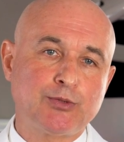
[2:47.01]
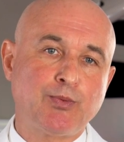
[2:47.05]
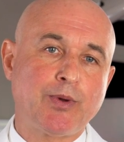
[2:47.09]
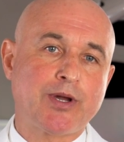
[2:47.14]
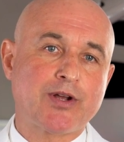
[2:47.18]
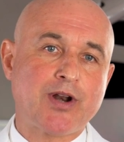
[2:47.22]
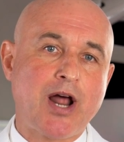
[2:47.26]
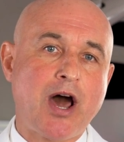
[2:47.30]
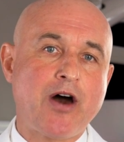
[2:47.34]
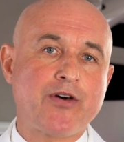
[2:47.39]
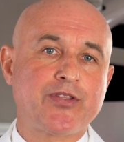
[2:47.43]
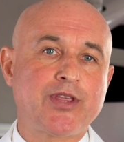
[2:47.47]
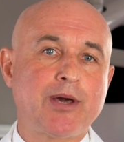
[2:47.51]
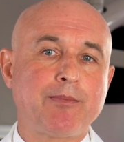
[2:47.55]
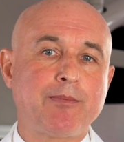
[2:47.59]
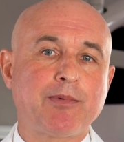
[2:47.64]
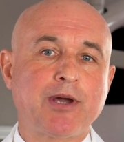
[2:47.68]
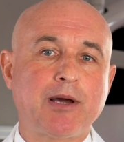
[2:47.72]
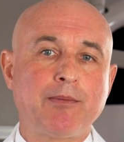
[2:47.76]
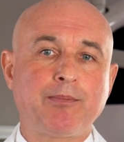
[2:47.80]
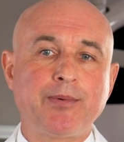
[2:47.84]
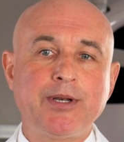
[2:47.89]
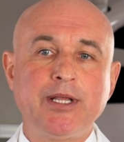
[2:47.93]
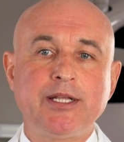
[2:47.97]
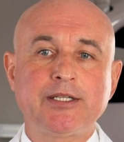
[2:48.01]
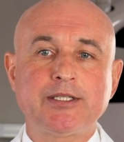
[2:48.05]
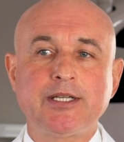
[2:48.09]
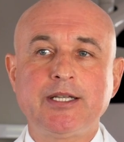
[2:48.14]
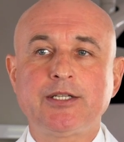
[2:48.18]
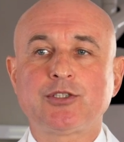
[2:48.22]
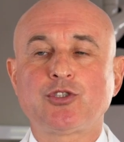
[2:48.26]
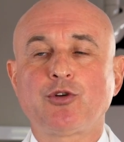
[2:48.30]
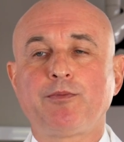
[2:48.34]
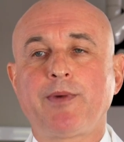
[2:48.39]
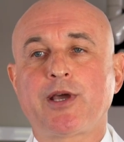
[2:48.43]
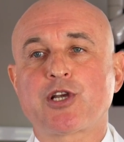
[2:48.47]
we crown them completely
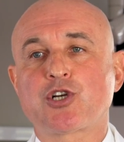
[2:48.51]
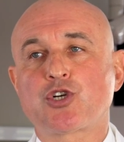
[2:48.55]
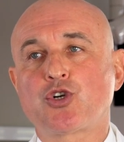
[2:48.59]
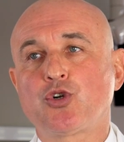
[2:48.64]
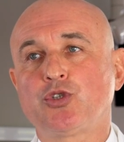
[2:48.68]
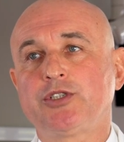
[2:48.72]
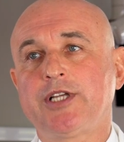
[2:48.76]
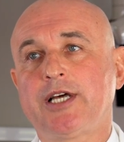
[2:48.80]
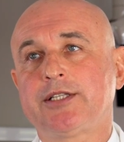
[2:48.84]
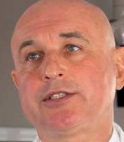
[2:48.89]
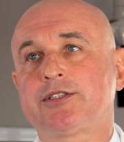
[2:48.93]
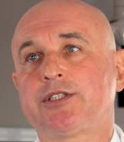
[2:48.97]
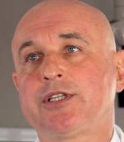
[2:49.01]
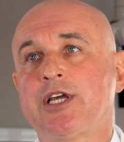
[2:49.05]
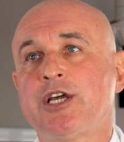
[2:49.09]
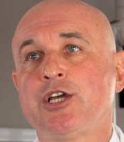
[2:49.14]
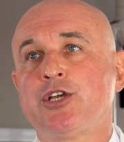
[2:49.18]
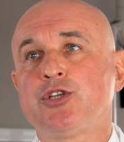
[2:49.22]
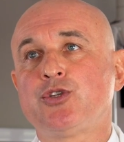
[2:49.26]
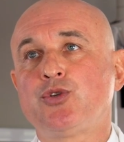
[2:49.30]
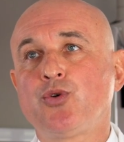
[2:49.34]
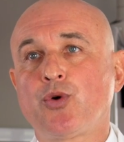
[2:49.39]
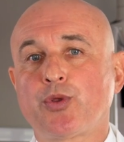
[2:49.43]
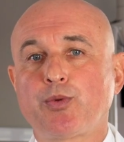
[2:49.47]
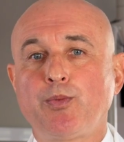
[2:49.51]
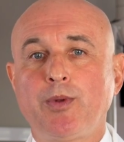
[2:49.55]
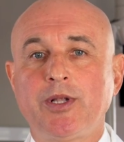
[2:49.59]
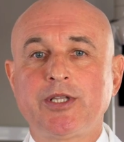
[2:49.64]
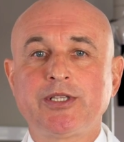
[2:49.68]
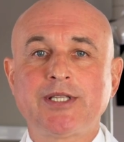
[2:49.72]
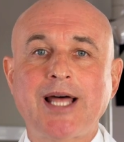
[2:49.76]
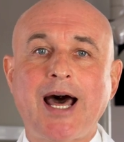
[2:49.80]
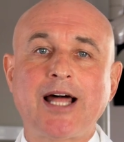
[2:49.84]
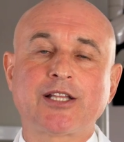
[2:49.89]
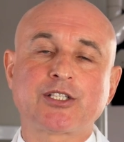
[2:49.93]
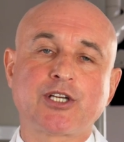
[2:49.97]
to make sure that tooth will
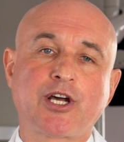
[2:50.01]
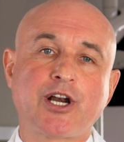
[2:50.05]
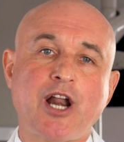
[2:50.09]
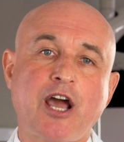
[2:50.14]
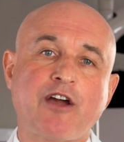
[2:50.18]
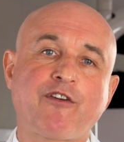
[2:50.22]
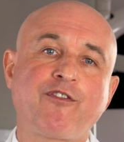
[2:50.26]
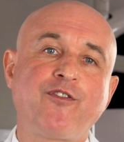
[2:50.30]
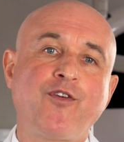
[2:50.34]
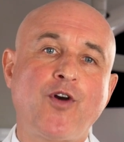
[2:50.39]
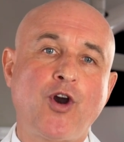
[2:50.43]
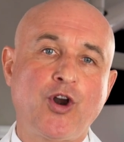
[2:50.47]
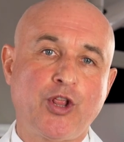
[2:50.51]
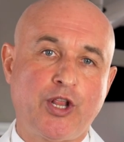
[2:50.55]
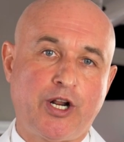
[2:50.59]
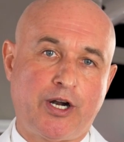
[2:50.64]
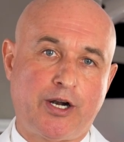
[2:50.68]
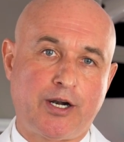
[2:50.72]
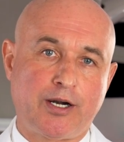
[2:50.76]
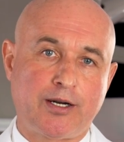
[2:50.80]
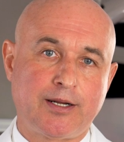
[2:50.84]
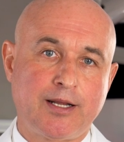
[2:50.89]
not crack further,